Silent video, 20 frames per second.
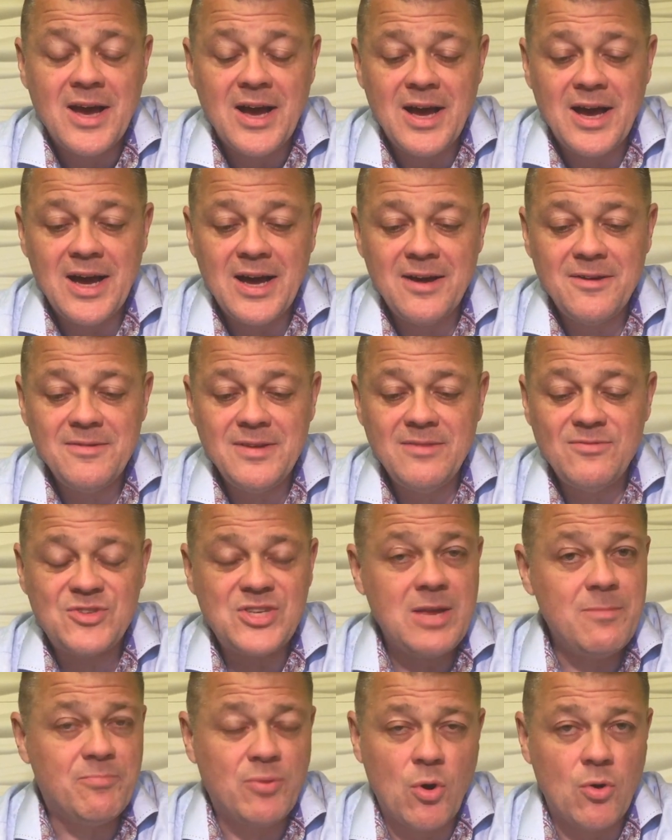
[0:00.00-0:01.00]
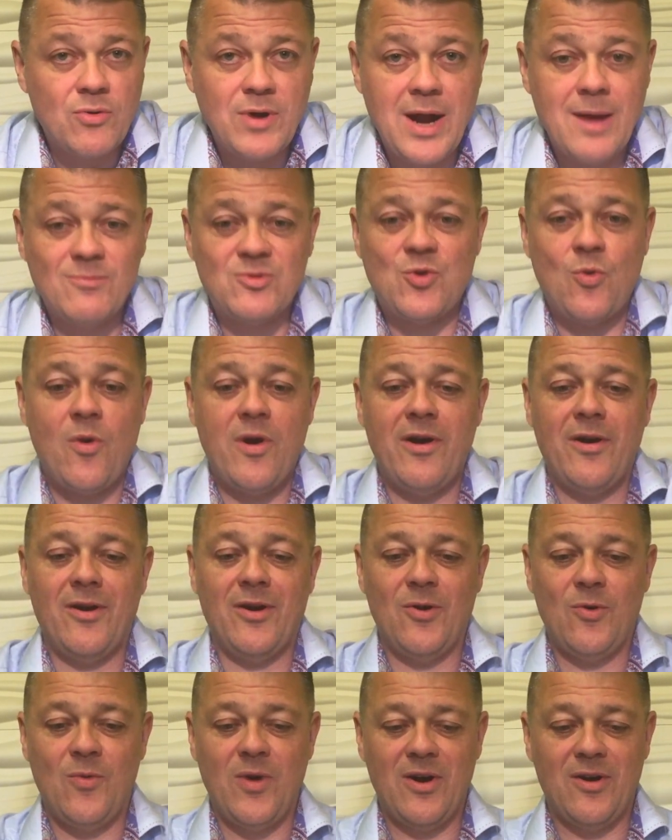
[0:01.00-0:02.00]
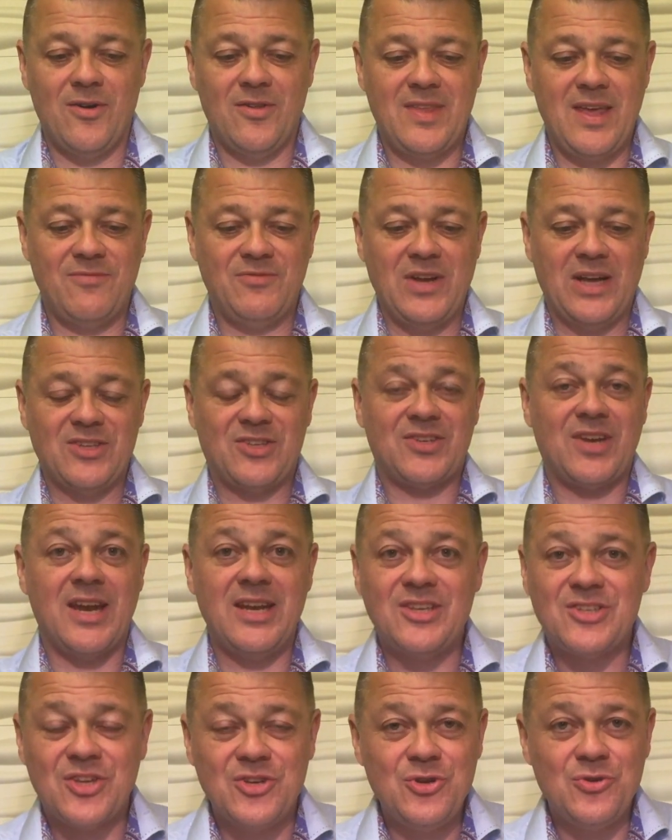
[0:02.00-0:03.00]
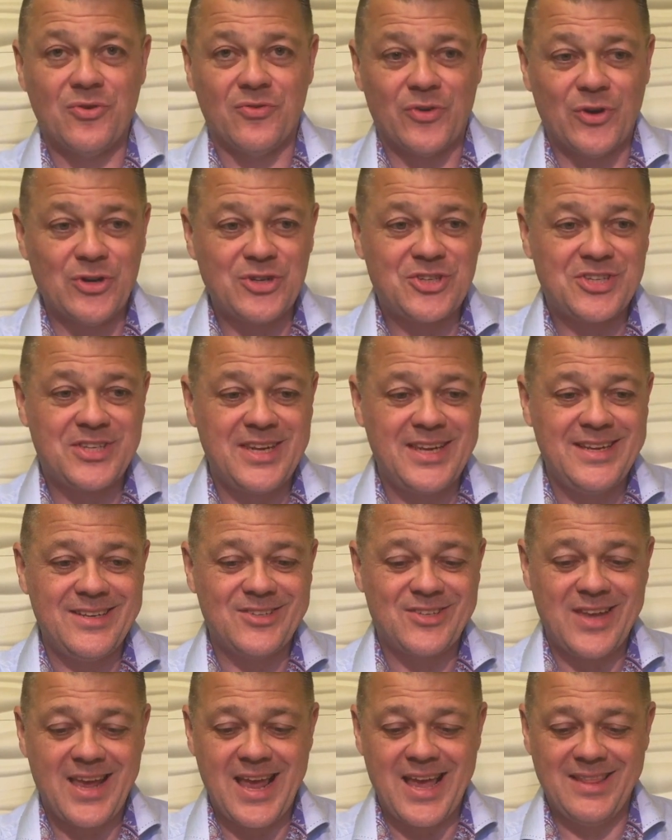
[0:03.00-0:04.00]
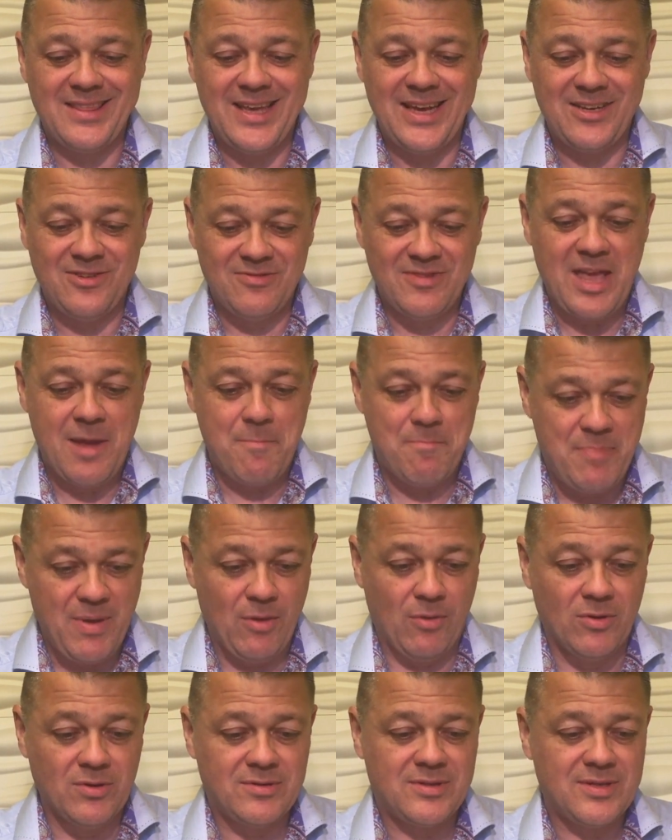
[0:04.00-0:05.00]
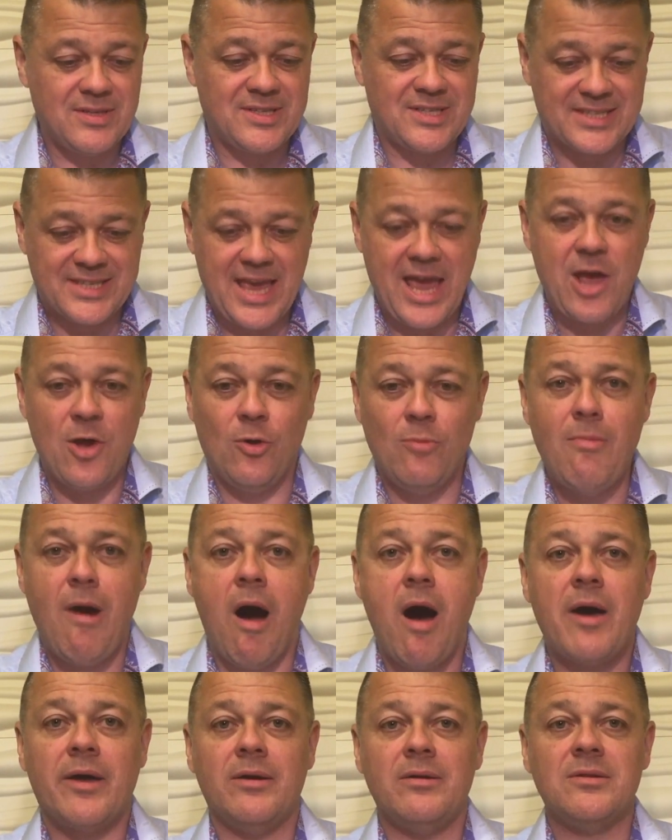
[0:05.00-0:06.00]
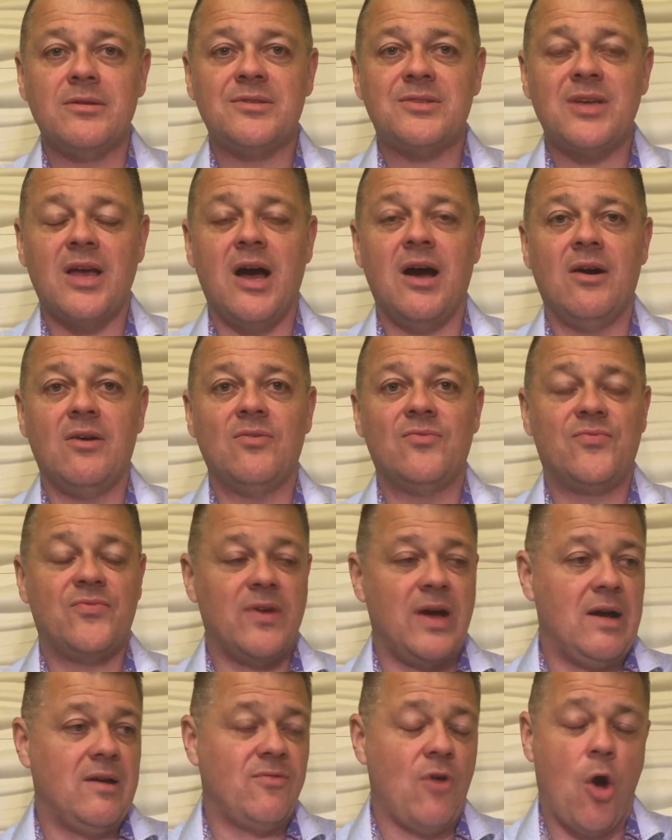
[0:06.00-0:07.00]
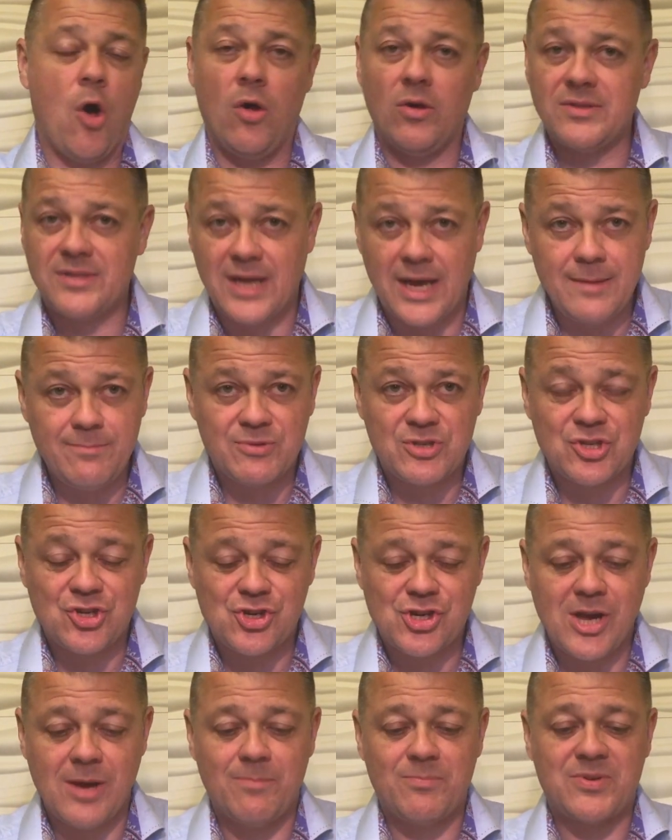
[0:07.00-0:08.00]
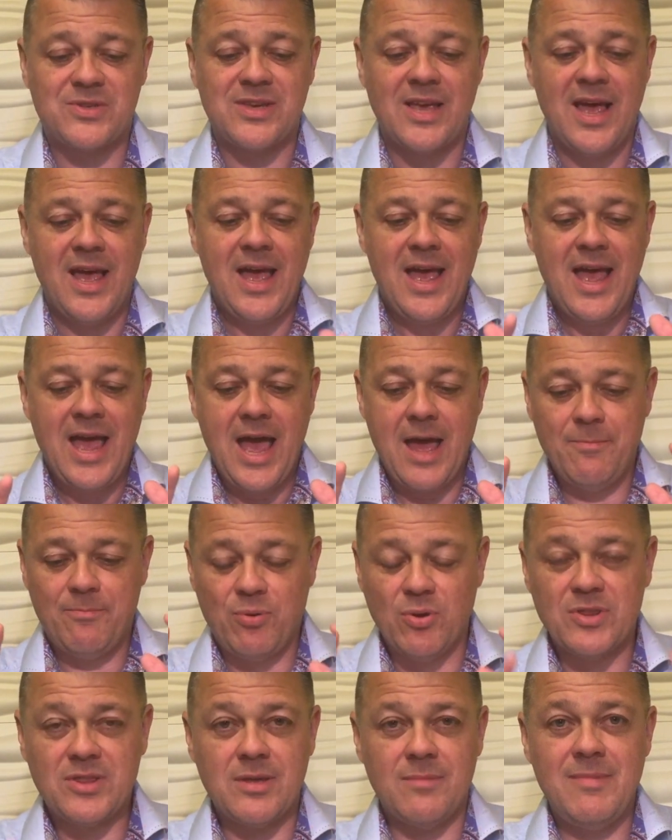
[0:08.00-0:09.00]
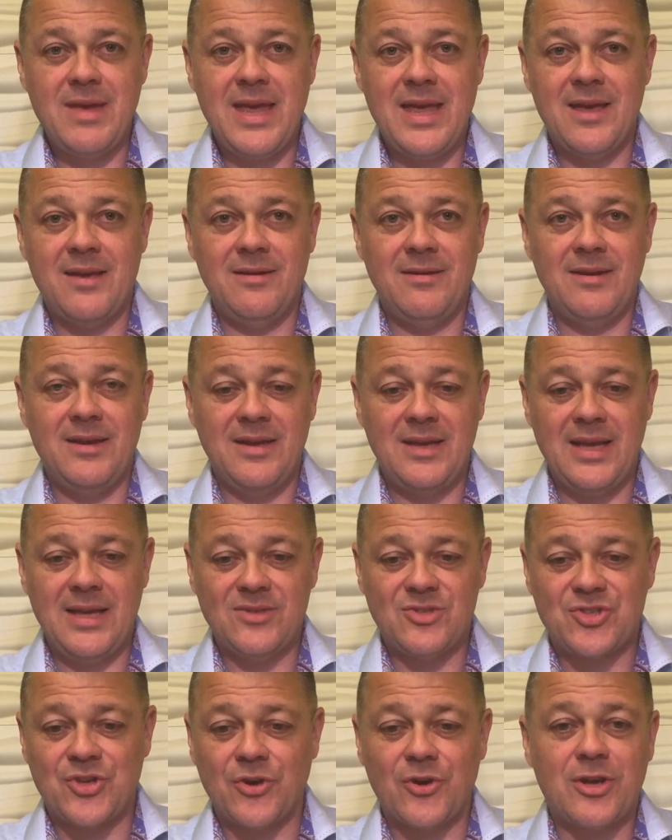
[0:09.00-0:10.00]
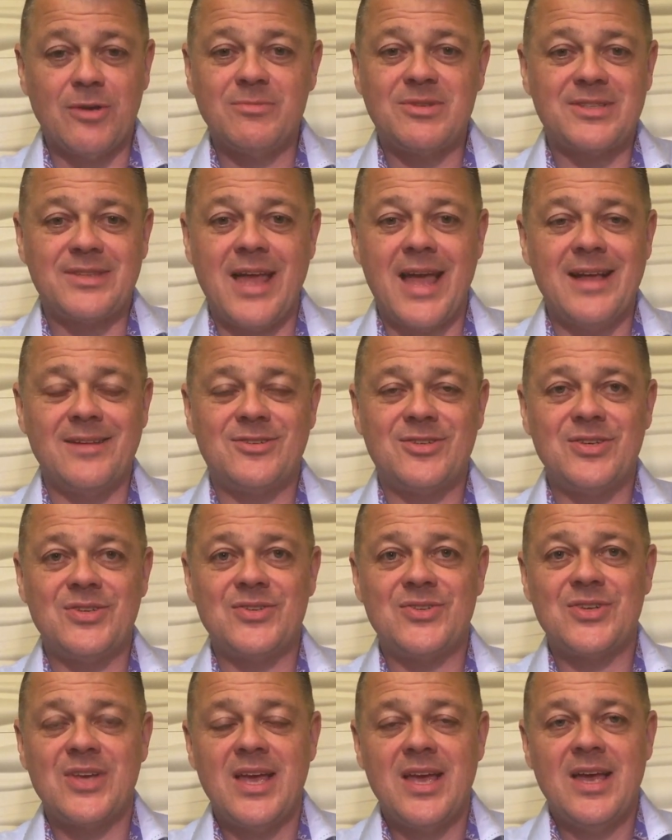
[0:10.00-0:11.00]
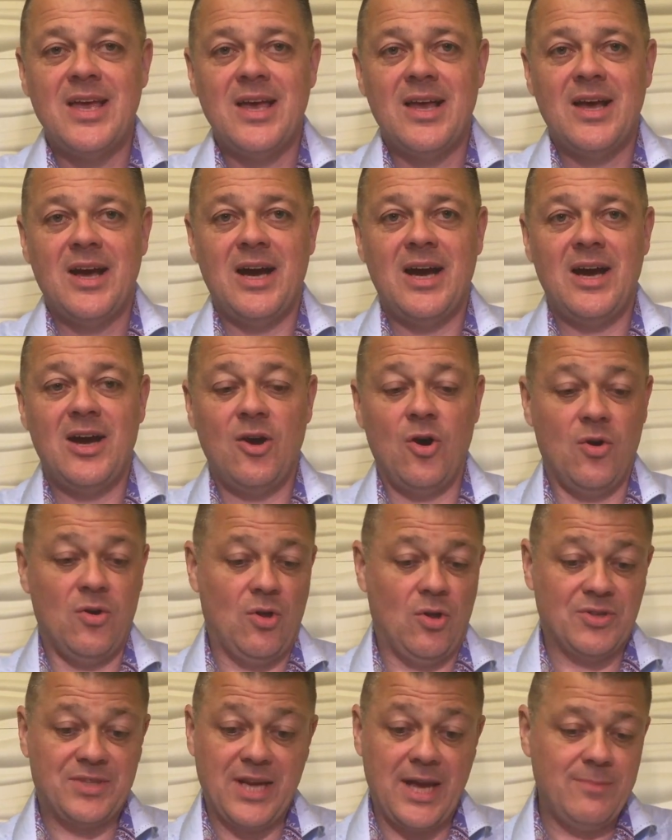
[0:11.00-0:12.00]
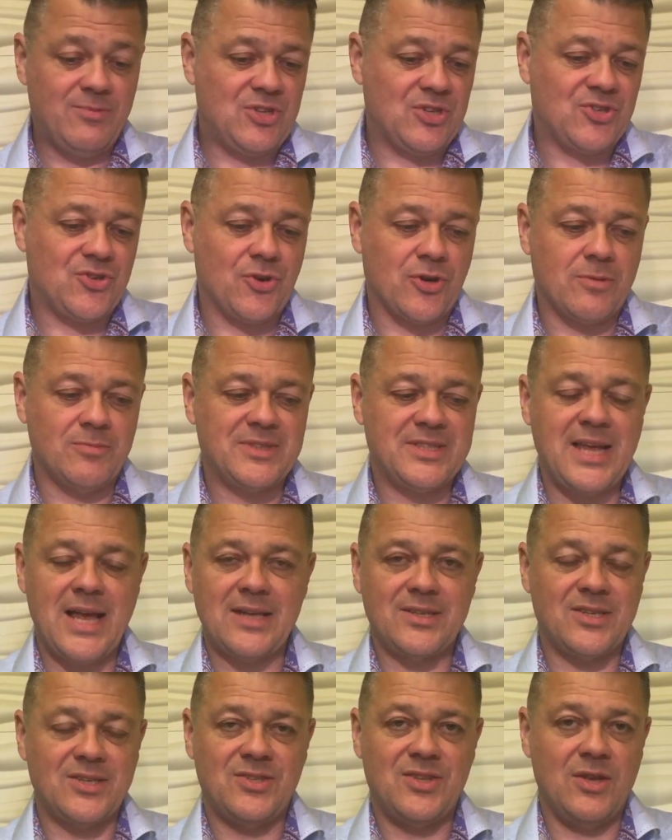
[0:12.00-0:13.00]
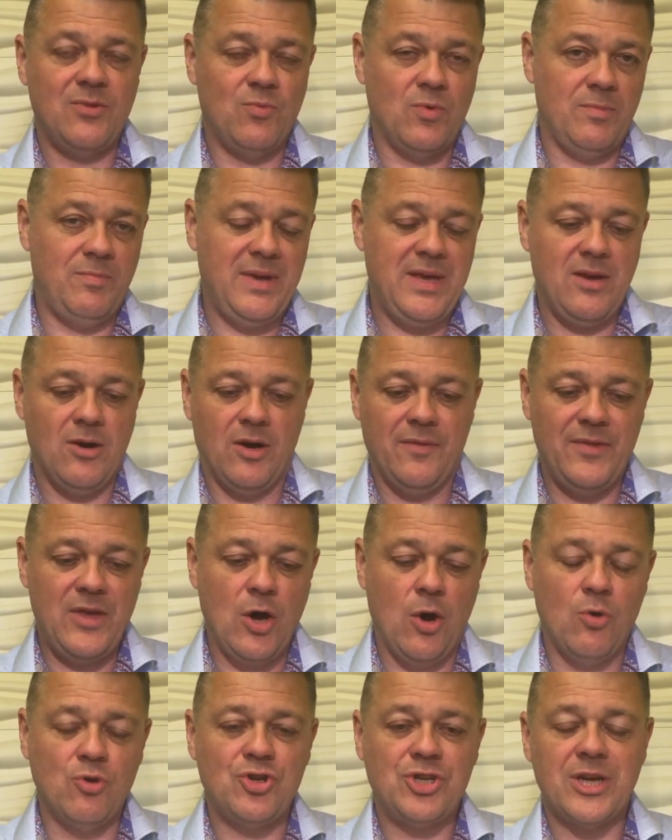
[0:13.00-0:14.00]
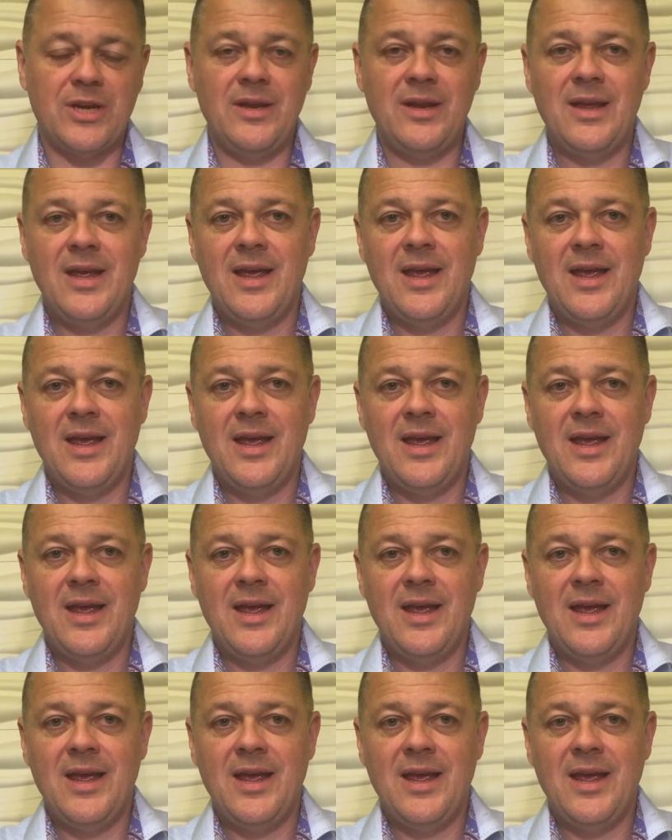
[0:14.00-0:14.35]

You've seen programs where they've done studies in universities and they built scale models of all types of ships and put them in circumstances, all types of circumstances that would be on the ocean.